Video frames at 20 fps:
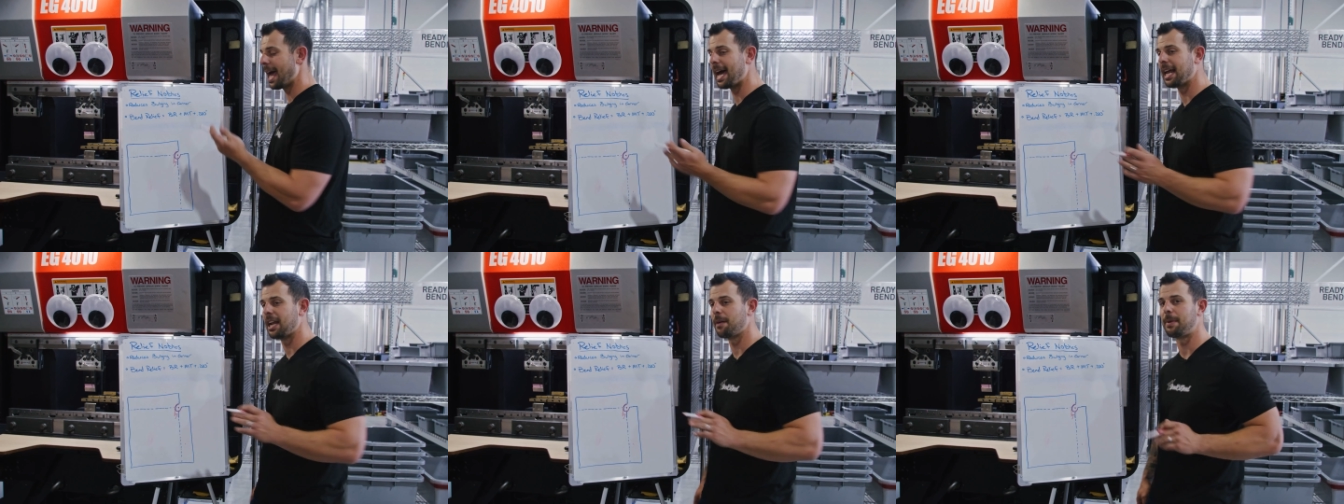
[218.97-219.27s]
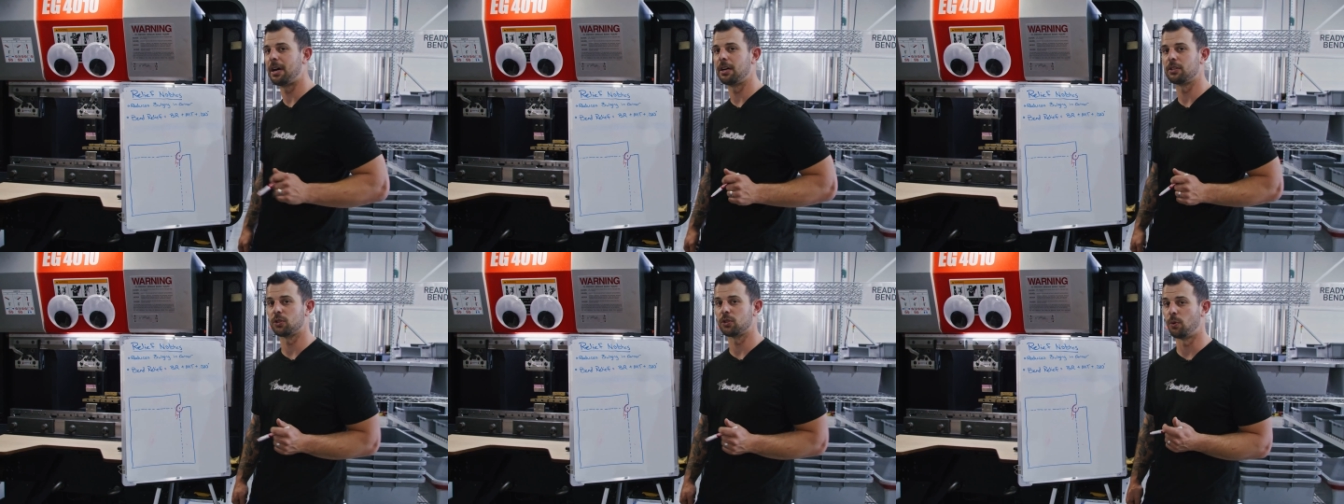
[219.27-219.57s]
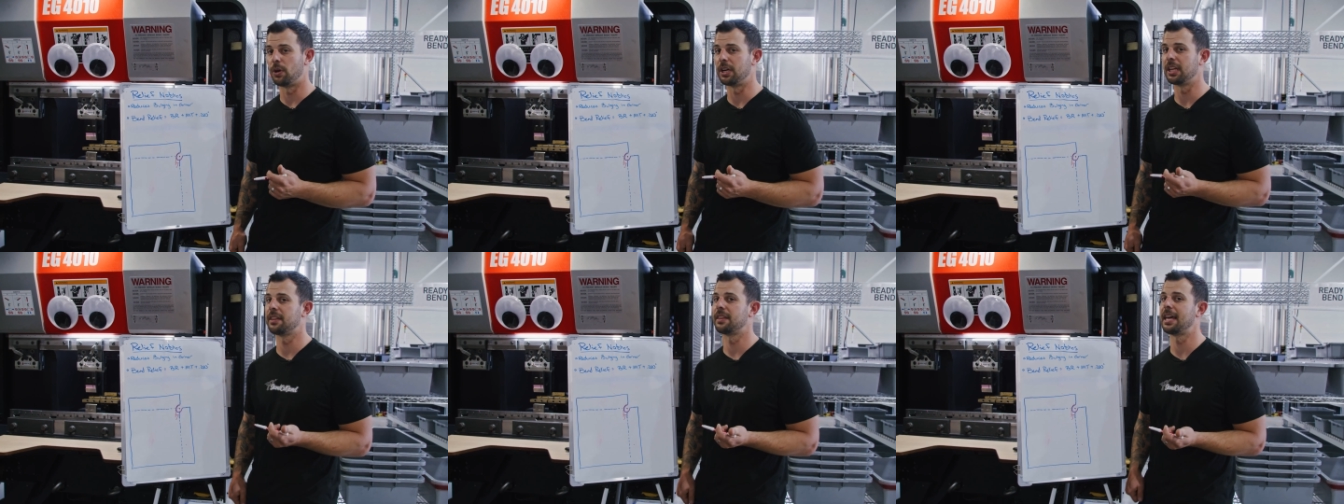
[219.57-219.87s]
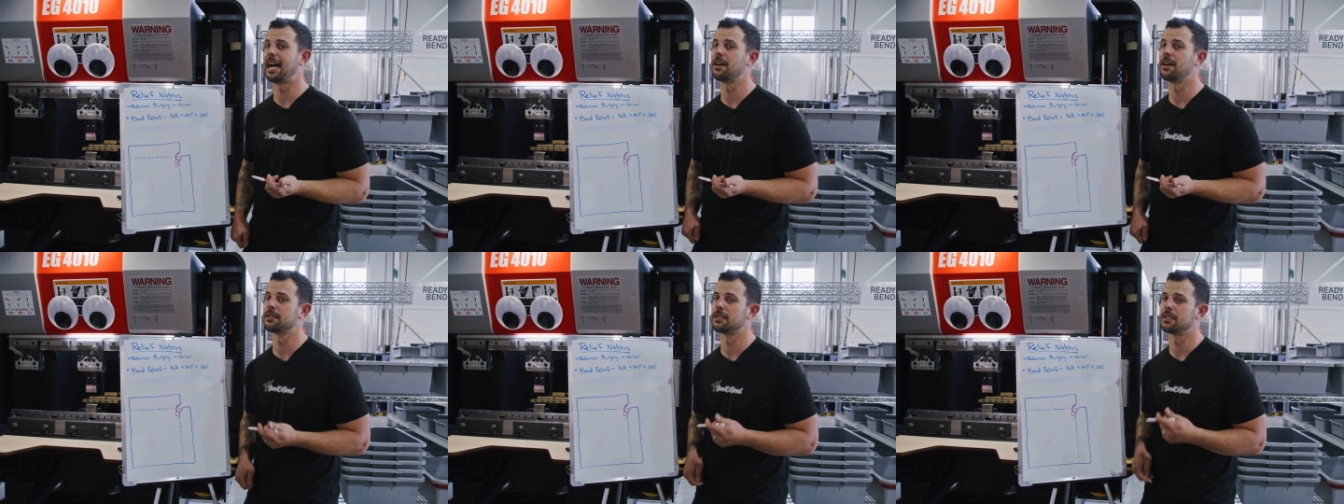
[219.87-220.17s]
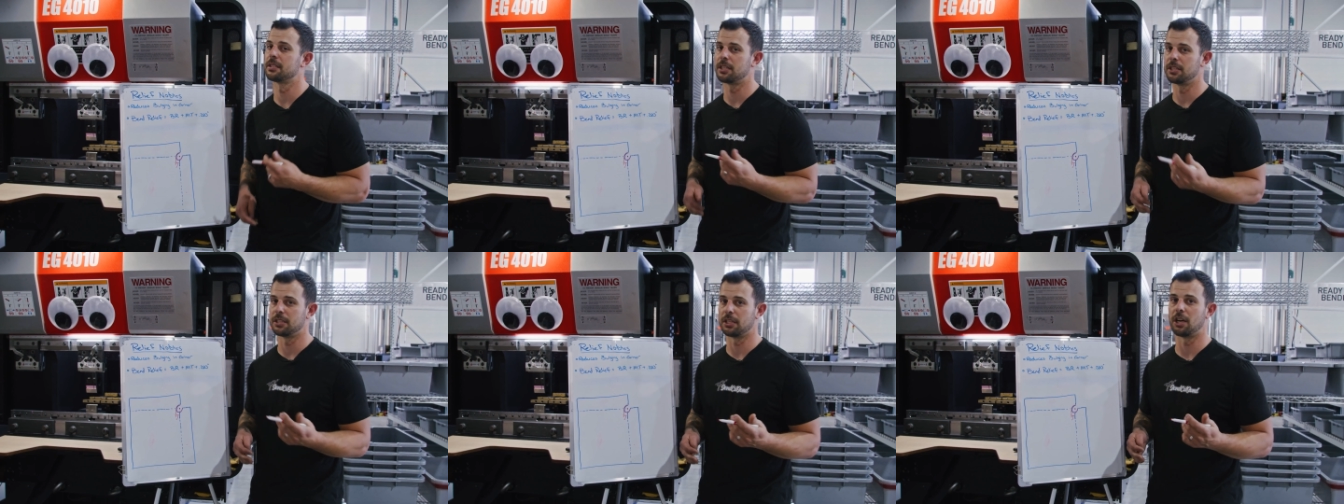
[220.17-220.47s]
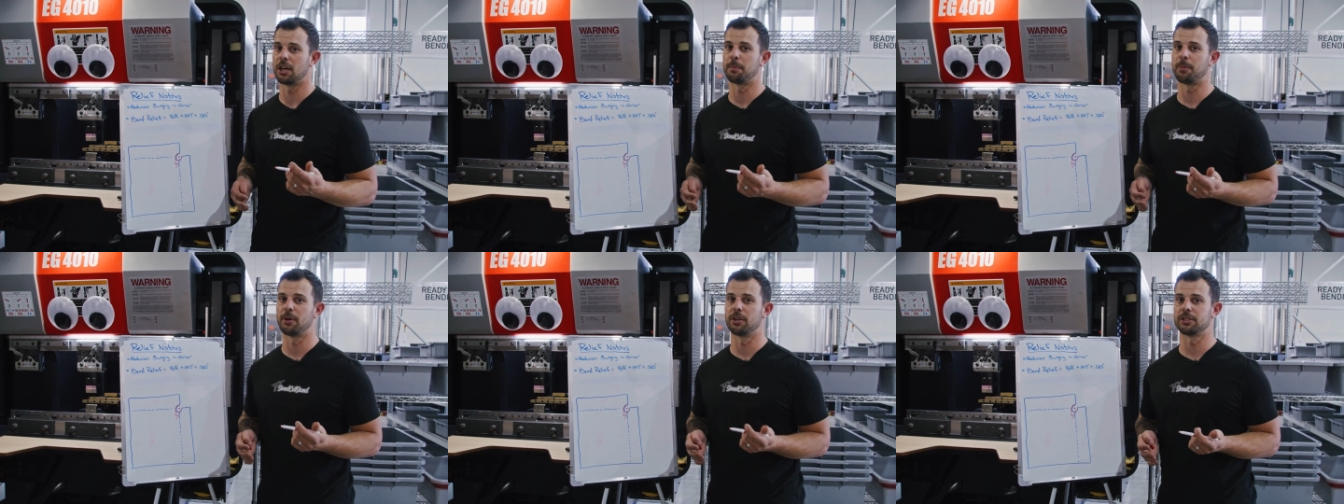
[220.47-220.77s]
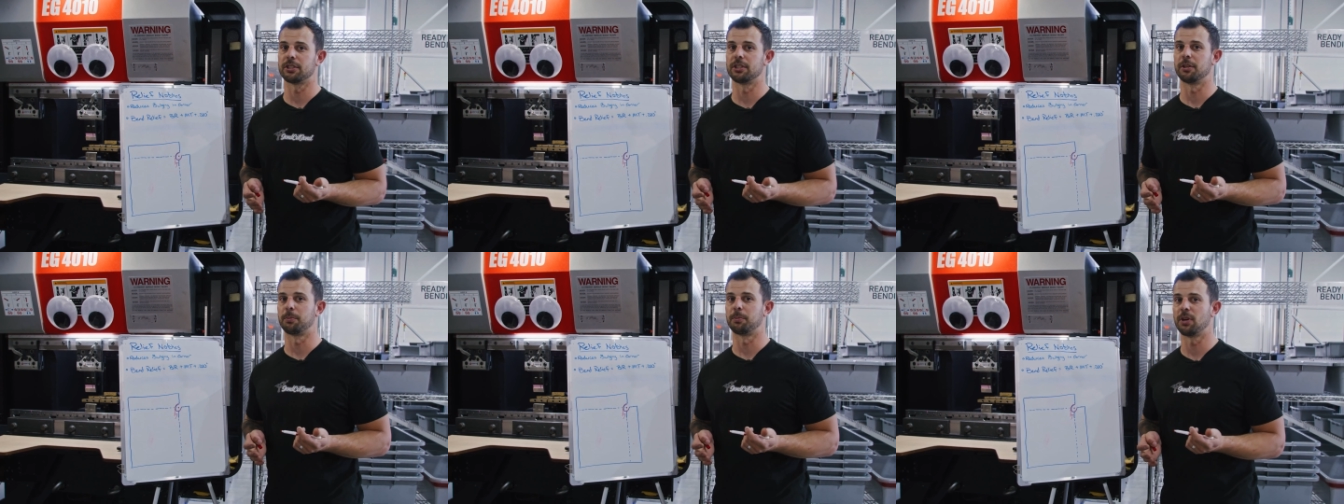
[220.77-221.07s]
add about twenty thousandths is our
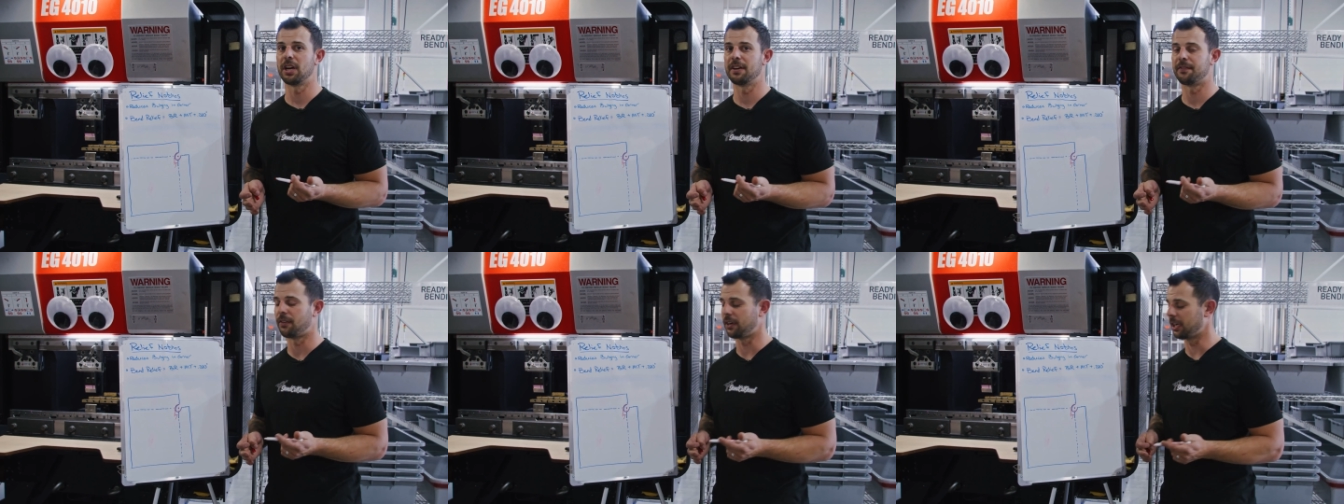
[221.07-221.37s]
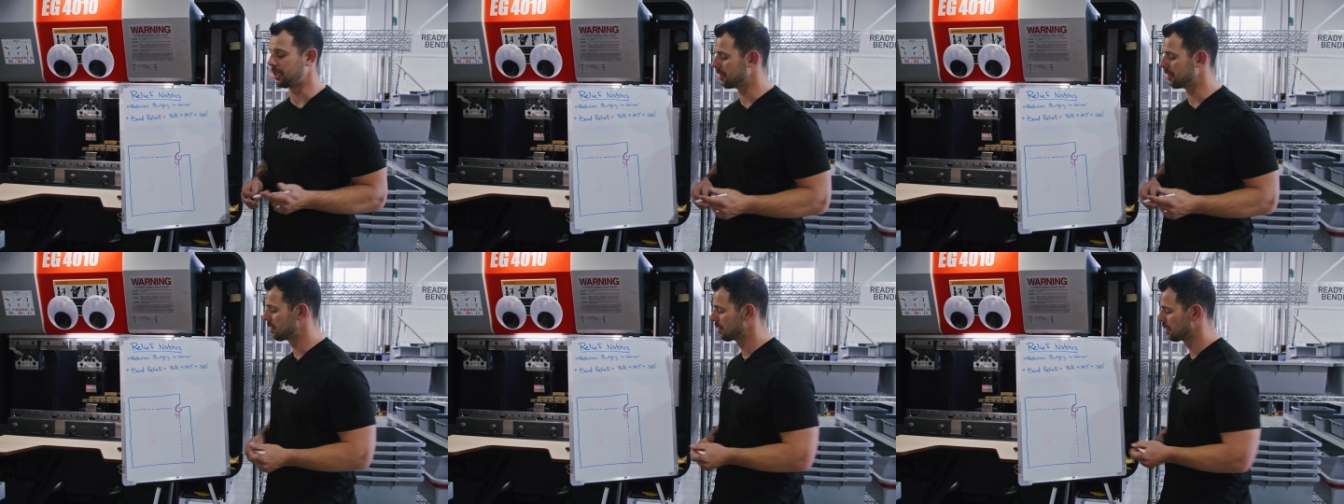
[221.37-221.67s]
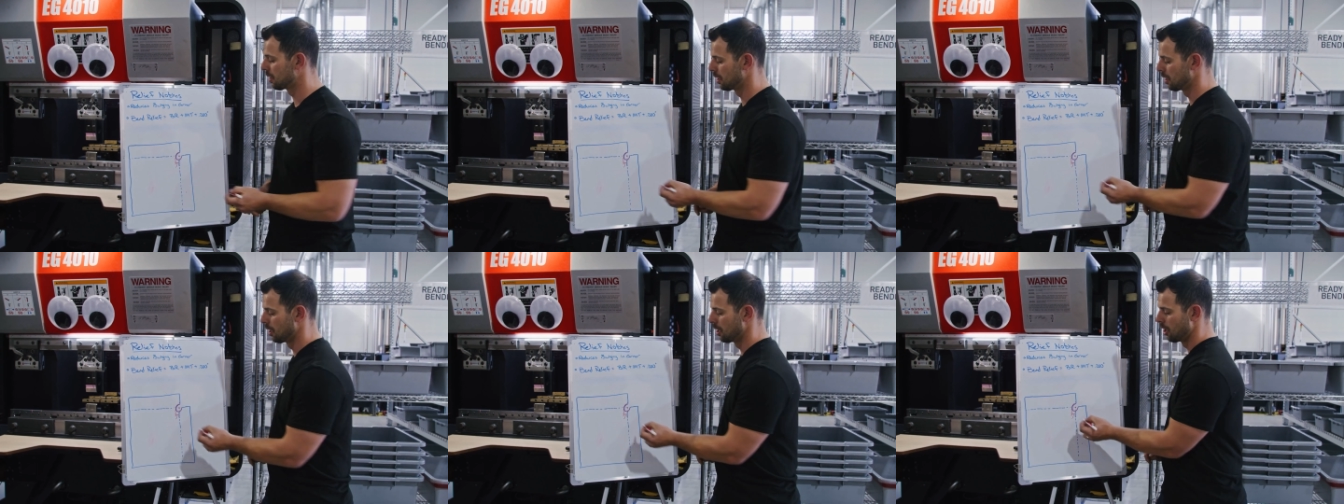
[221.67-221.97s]
personal preference.